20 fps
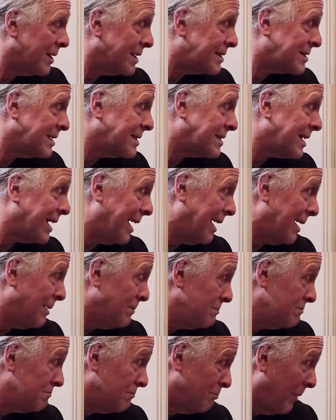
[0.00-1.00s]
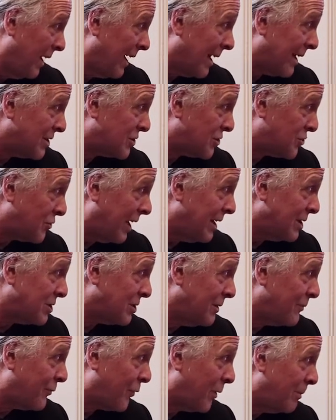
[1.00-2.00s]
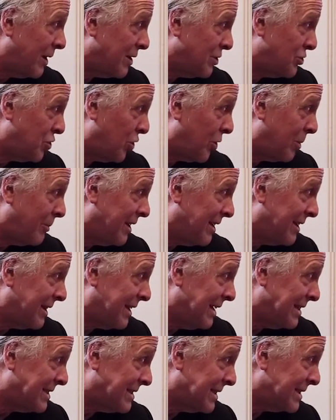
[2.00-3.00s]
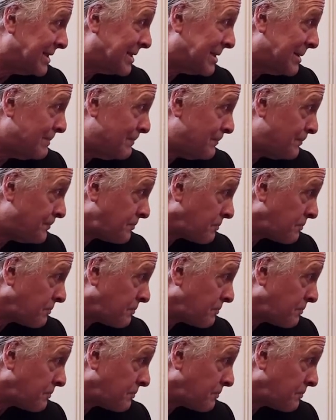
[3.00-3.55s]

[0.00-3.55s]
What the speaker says: This is a illustration from a German thesis,